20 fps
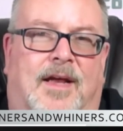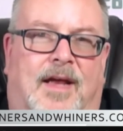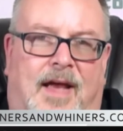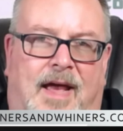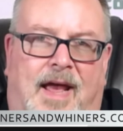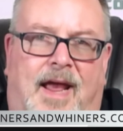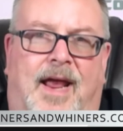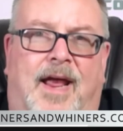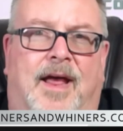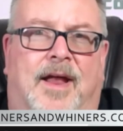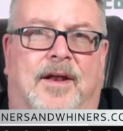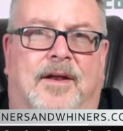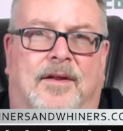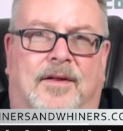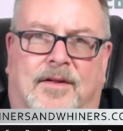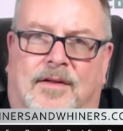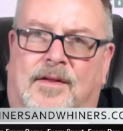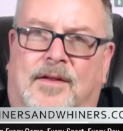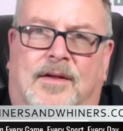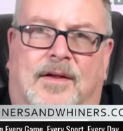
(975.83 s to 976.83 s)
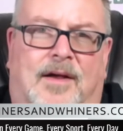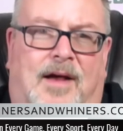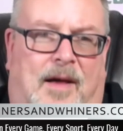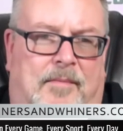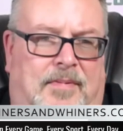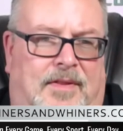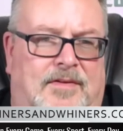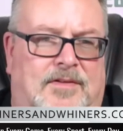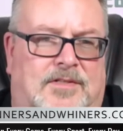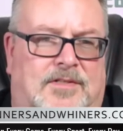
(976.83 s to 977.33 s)
And I
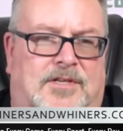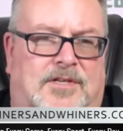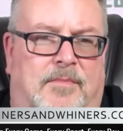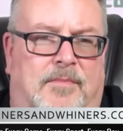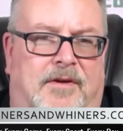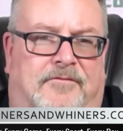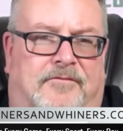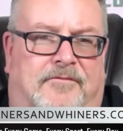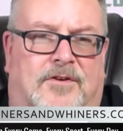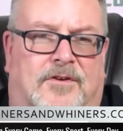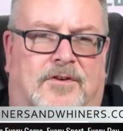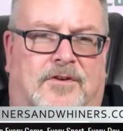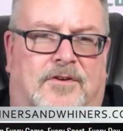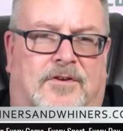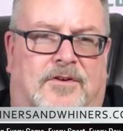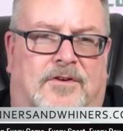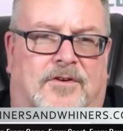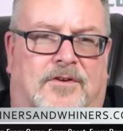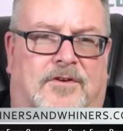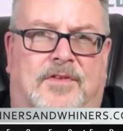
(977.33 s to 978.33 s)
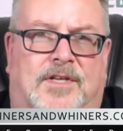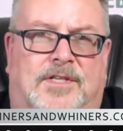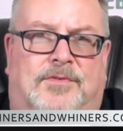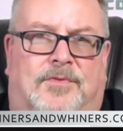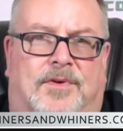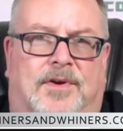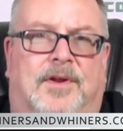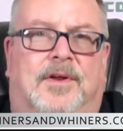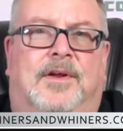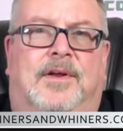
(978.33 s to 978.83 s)
believe it's going to be the first time for this
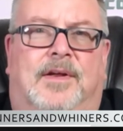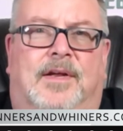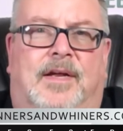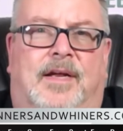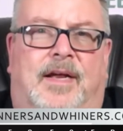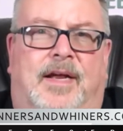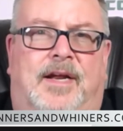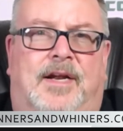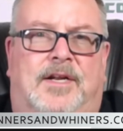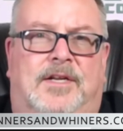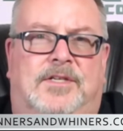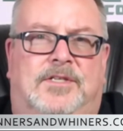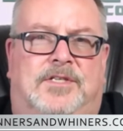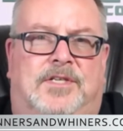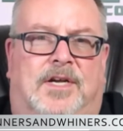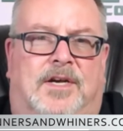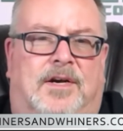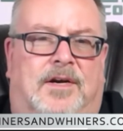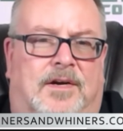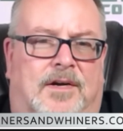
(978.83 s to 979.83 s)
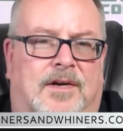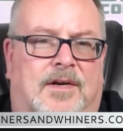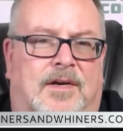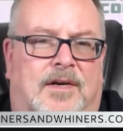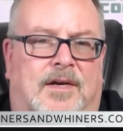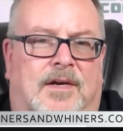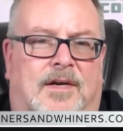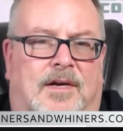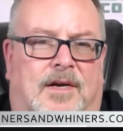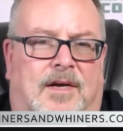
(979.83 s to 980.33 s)
one. It is
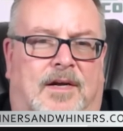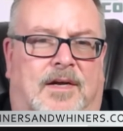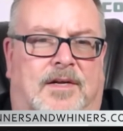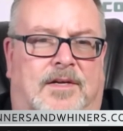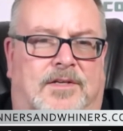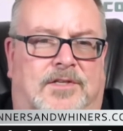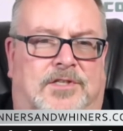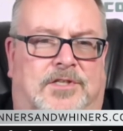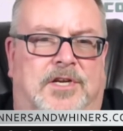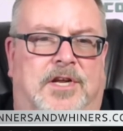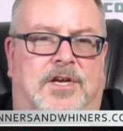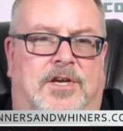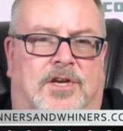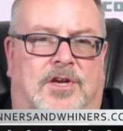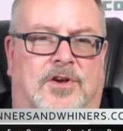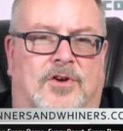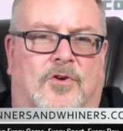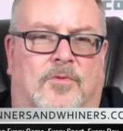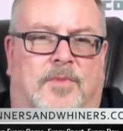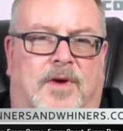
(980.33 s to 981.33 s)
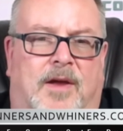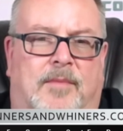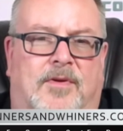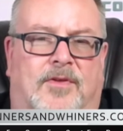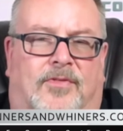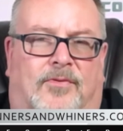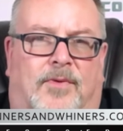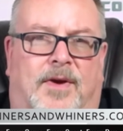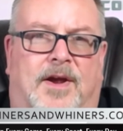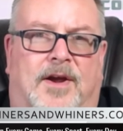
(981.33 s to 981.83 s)
CQ, baby,
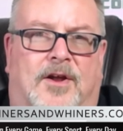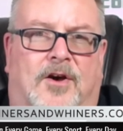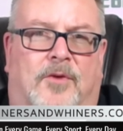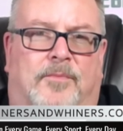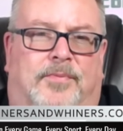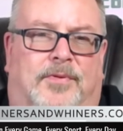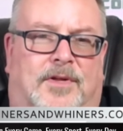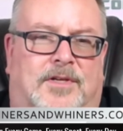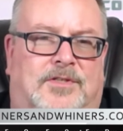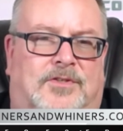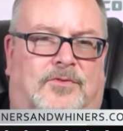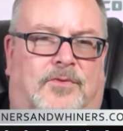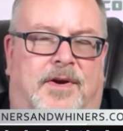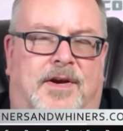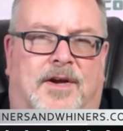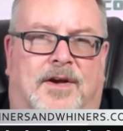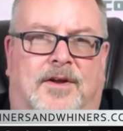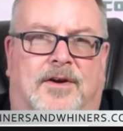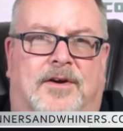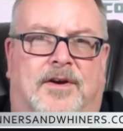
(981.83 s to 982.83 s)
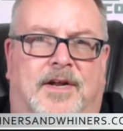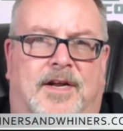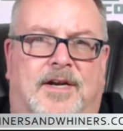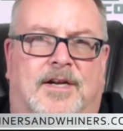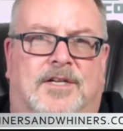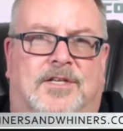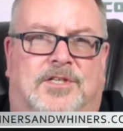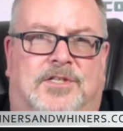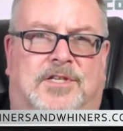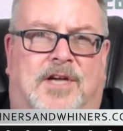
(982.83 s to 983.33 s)
3-0 plus 300.
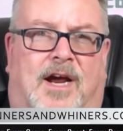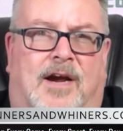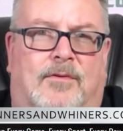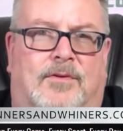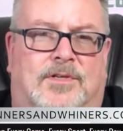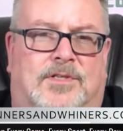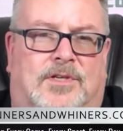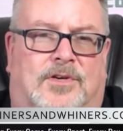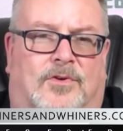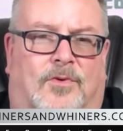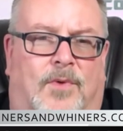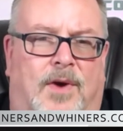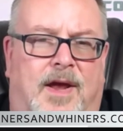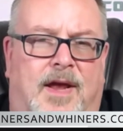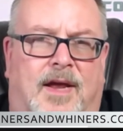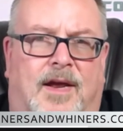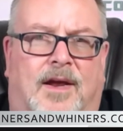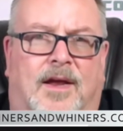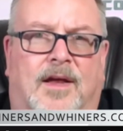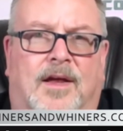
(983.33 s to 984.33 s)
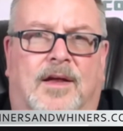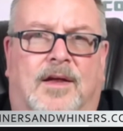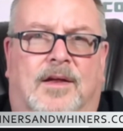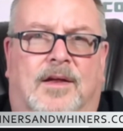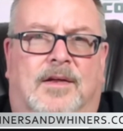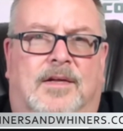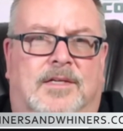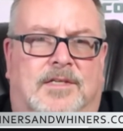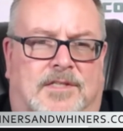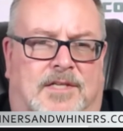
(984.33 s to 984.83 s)
It is Cyrus Quing.
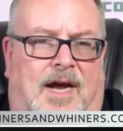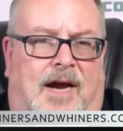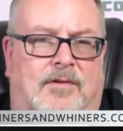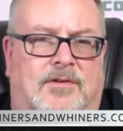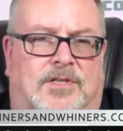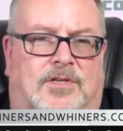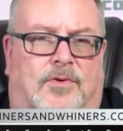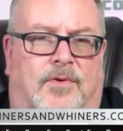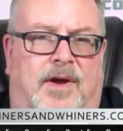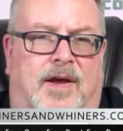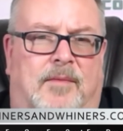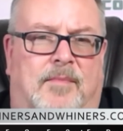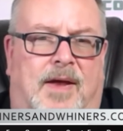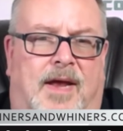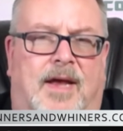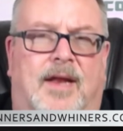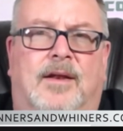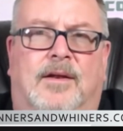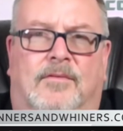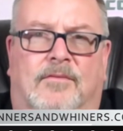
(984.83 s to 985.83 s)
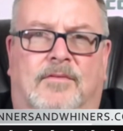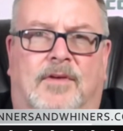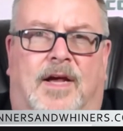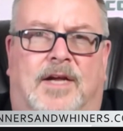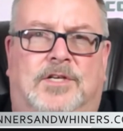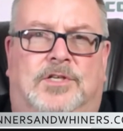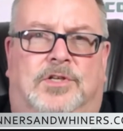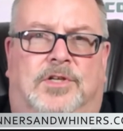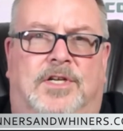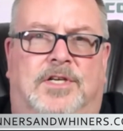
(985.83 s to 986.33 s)
Cyrus Quing, man,
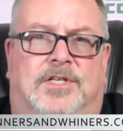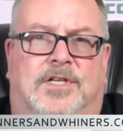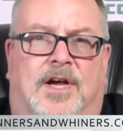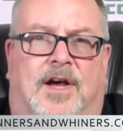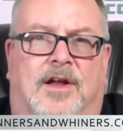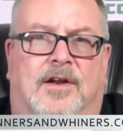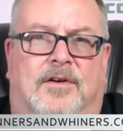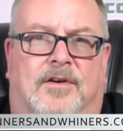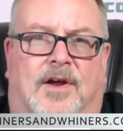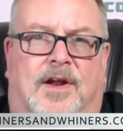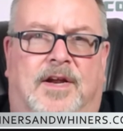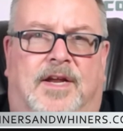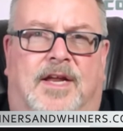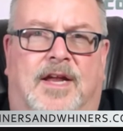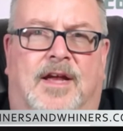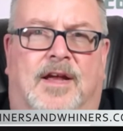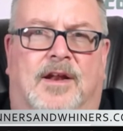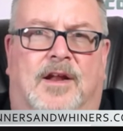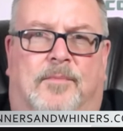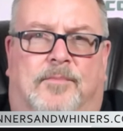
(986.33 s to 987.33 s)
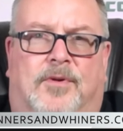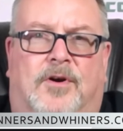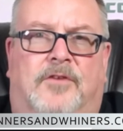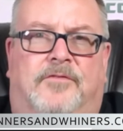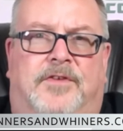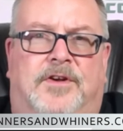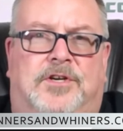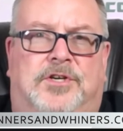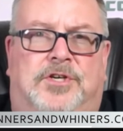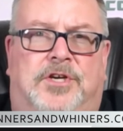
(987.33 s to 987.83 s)
nicely done. Again, a
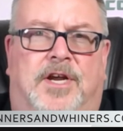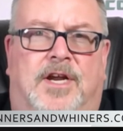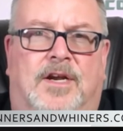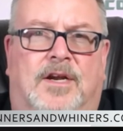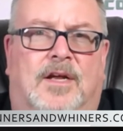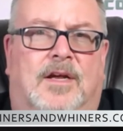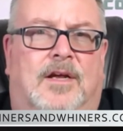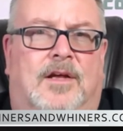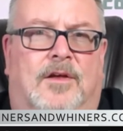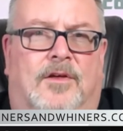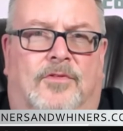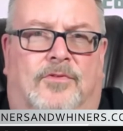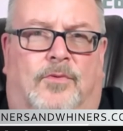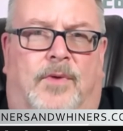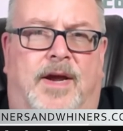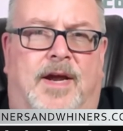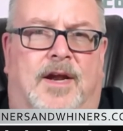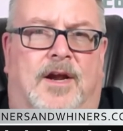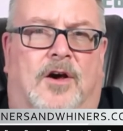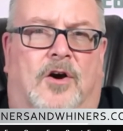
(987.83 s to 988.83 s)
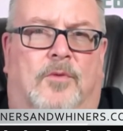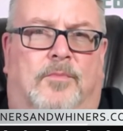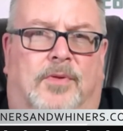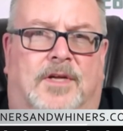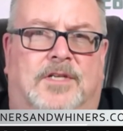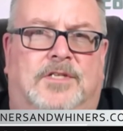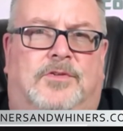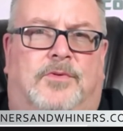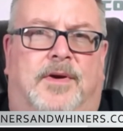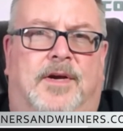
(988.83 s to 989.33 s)
perfect sheet, 3-0
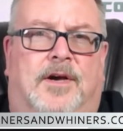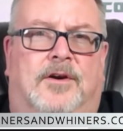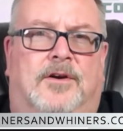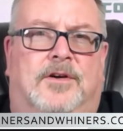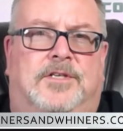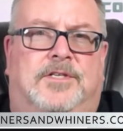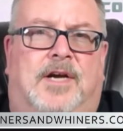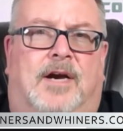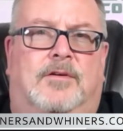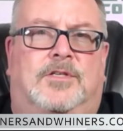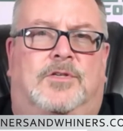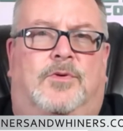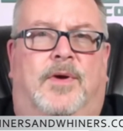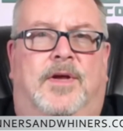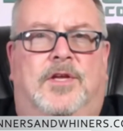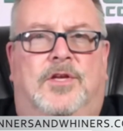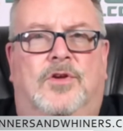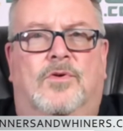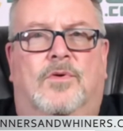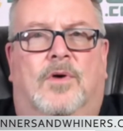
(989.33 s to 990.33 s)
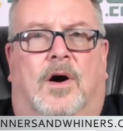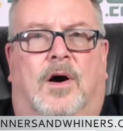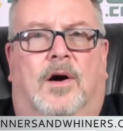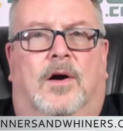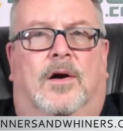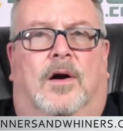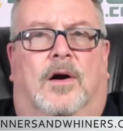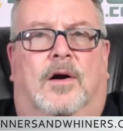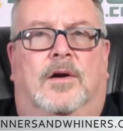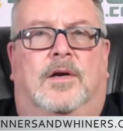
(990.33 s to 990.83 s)
plus 300. Cyrus Quing, you
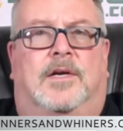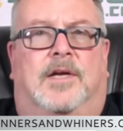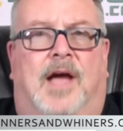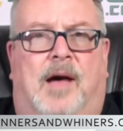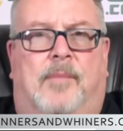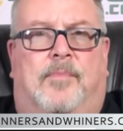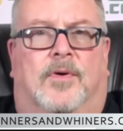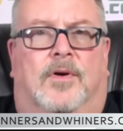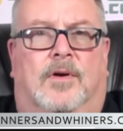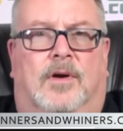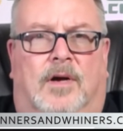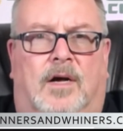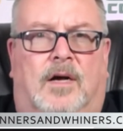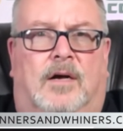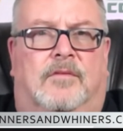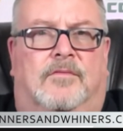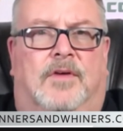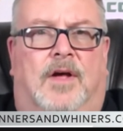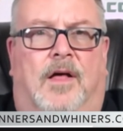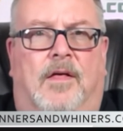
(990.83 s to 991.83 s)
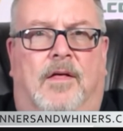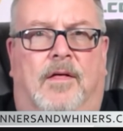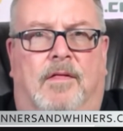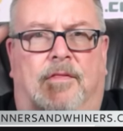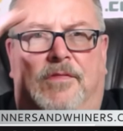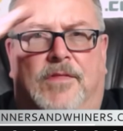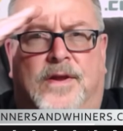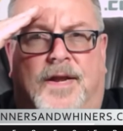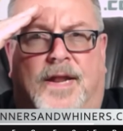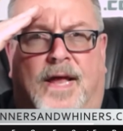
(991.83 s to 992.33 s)
are our capper of
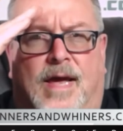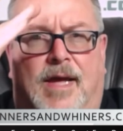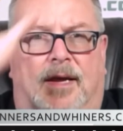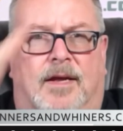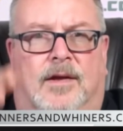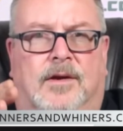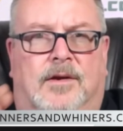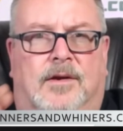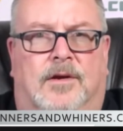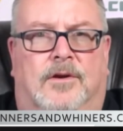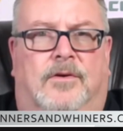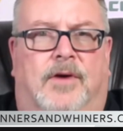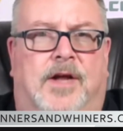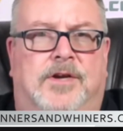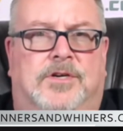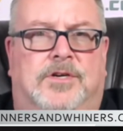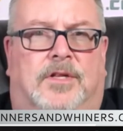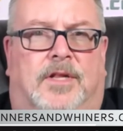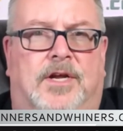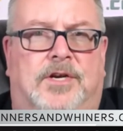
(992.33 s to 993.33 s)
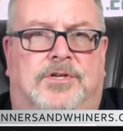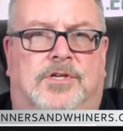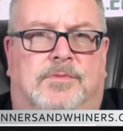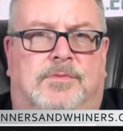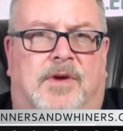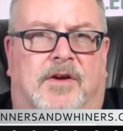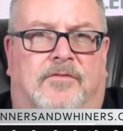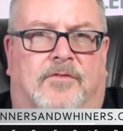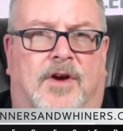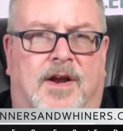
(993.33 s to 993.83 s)
the day. Congratulations,
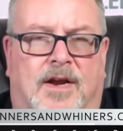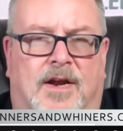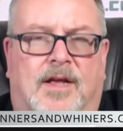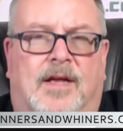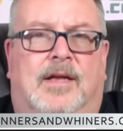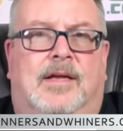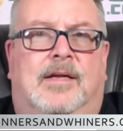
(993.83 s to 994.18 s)
my friend.